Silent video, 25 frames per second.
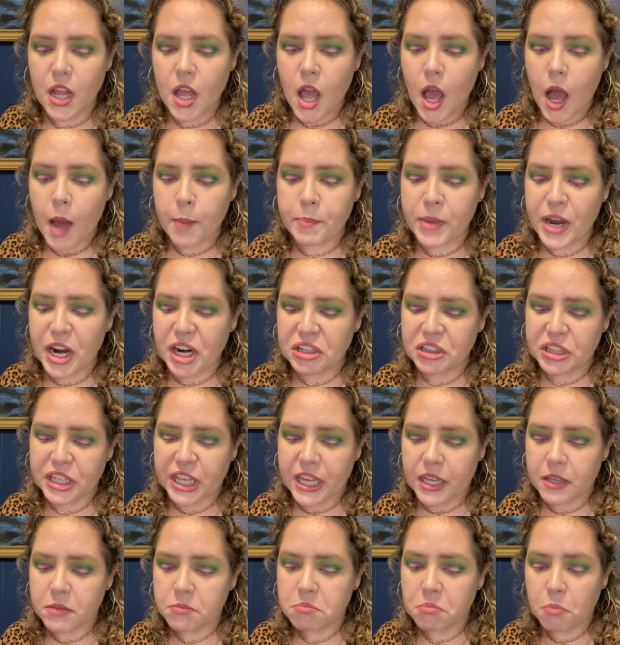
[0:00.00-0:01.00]

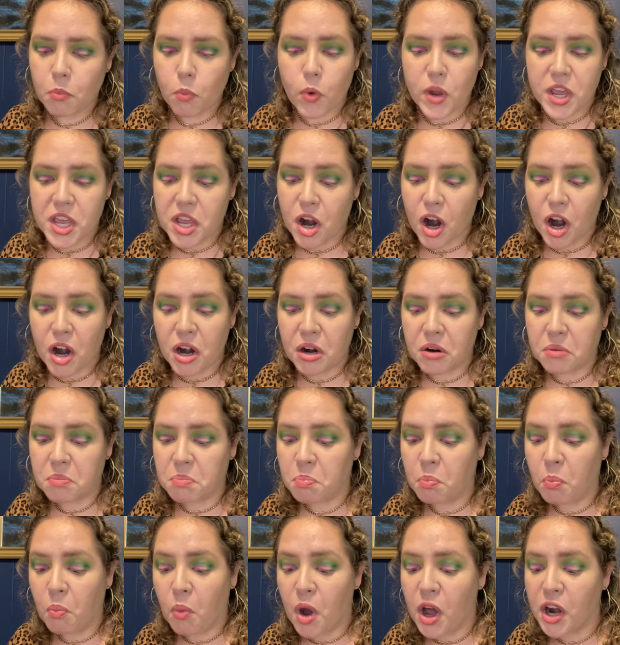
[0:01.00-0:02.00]
Apparently, we are
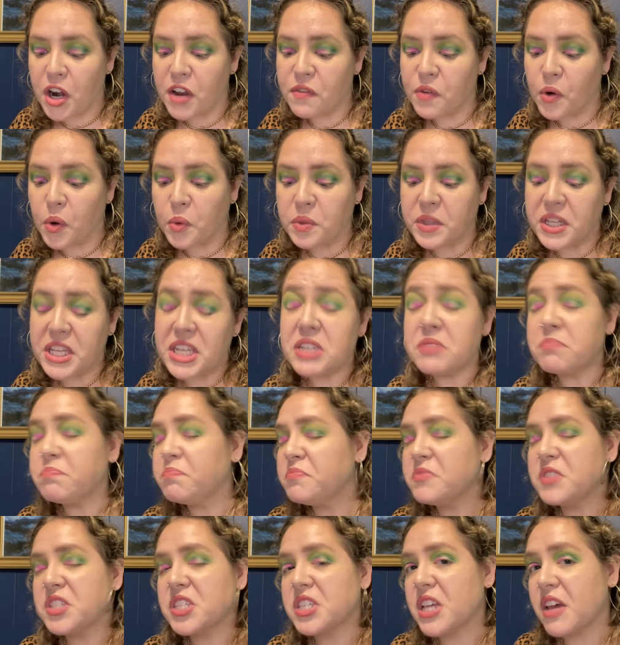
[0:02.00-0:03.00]
one of only
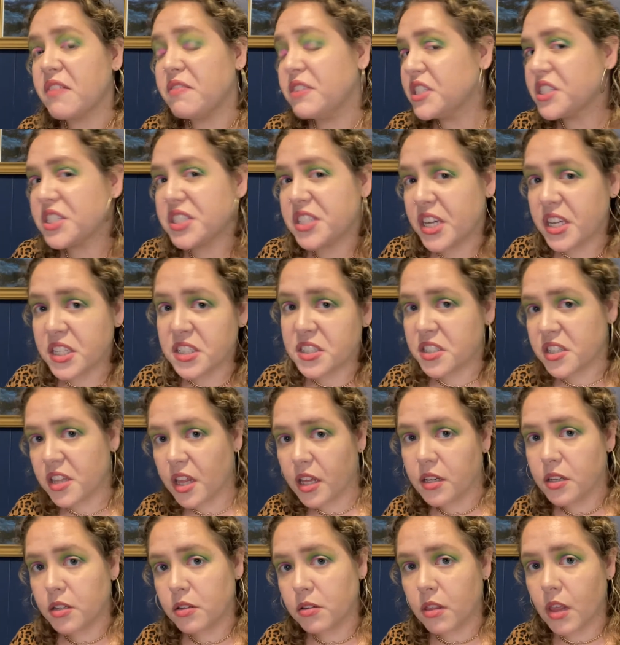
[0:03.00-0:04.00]
seven states that
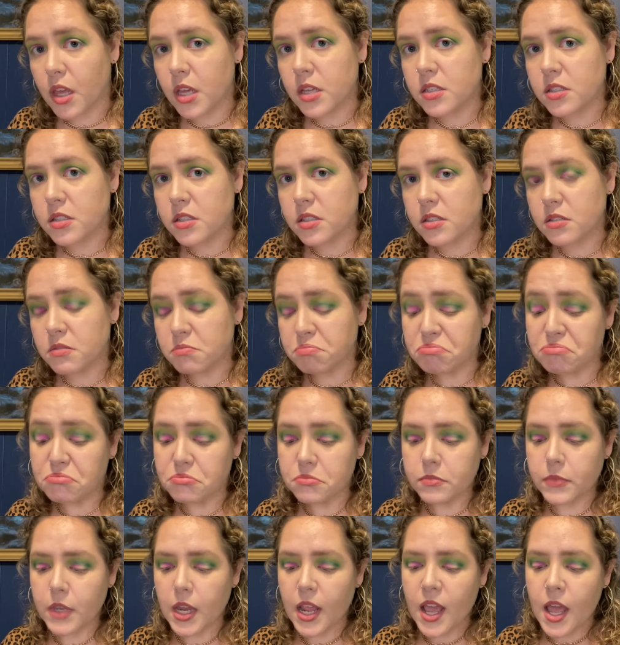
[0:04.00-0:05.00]
do this.
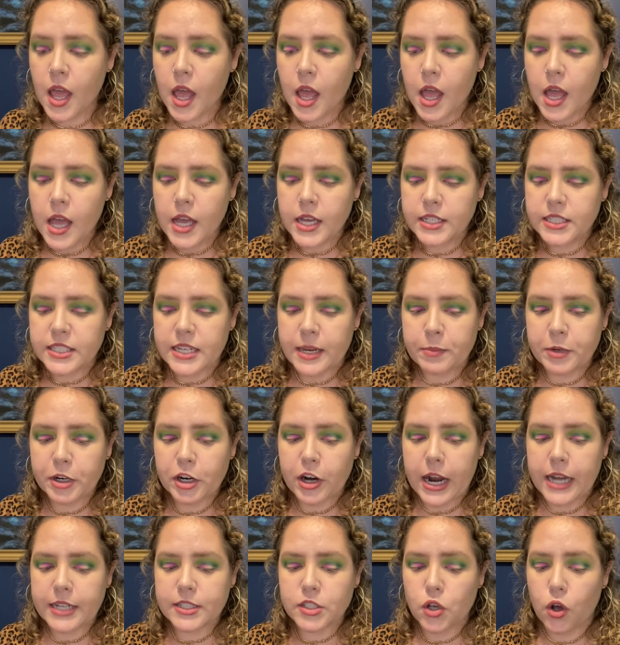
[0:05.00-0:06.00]

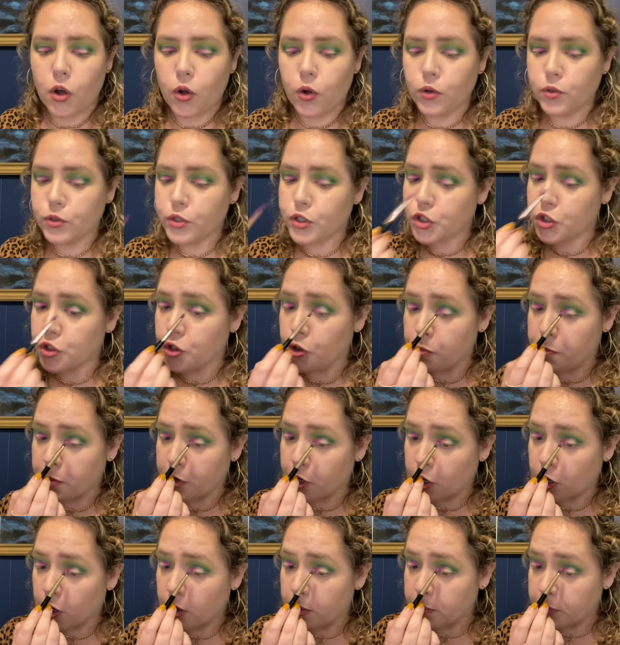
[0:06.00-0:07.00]
Democrats hold
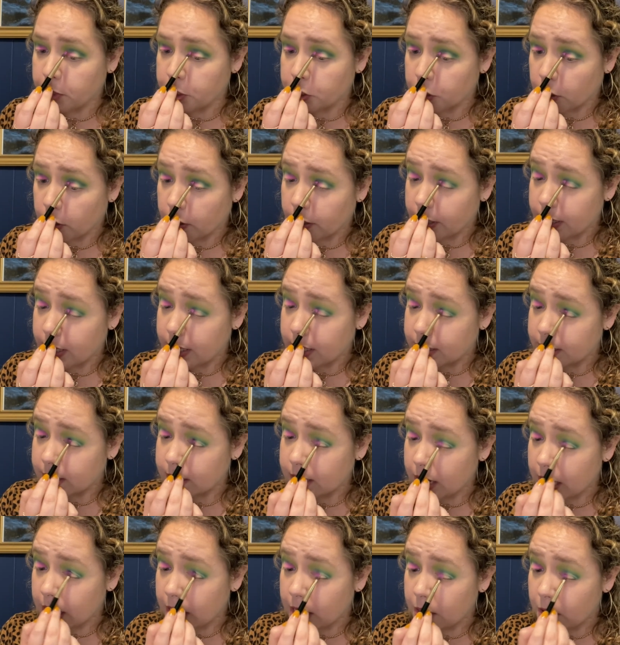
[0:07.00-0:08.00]
super majorities
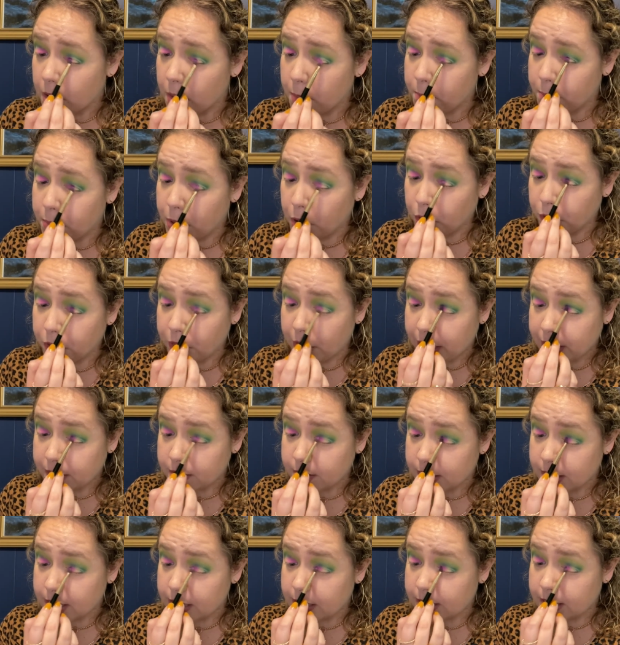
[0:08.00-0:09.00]
in both
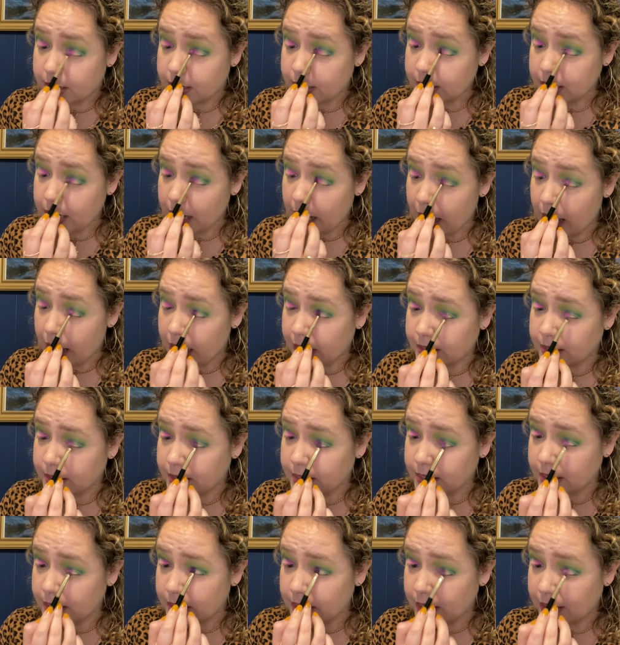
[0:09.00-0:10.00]
houses, and
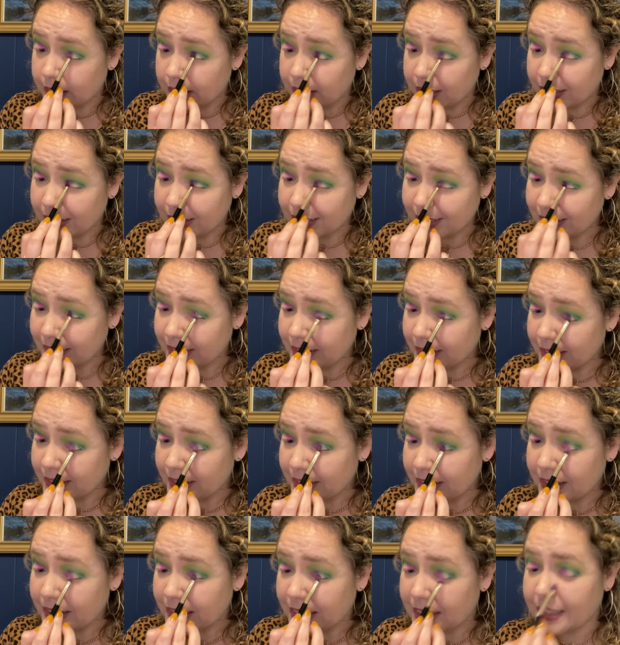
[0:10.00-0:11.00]

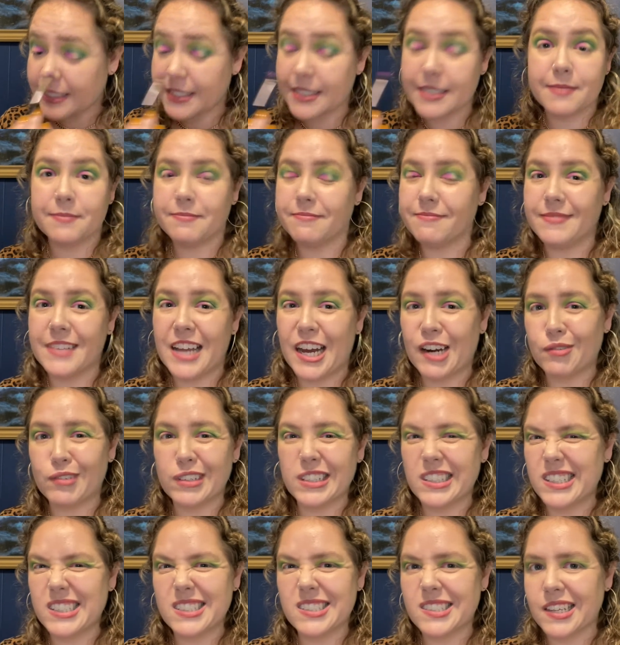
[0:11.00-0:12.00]
that's not
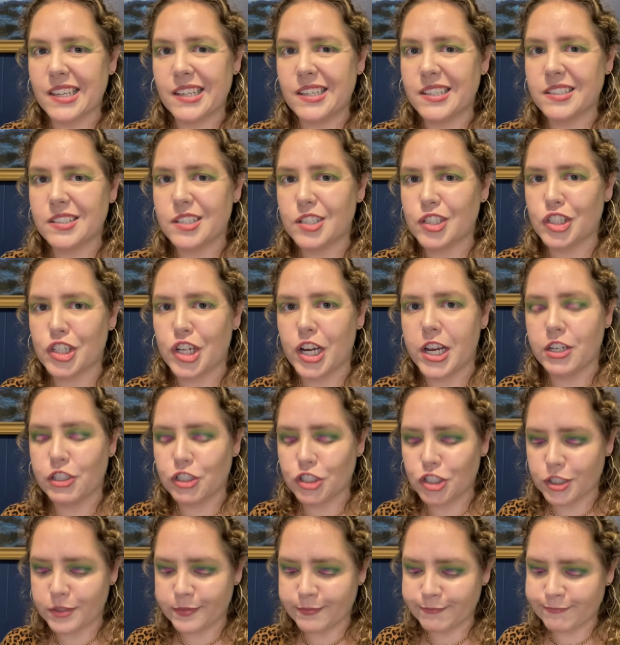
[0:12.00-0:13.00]
really slated to change.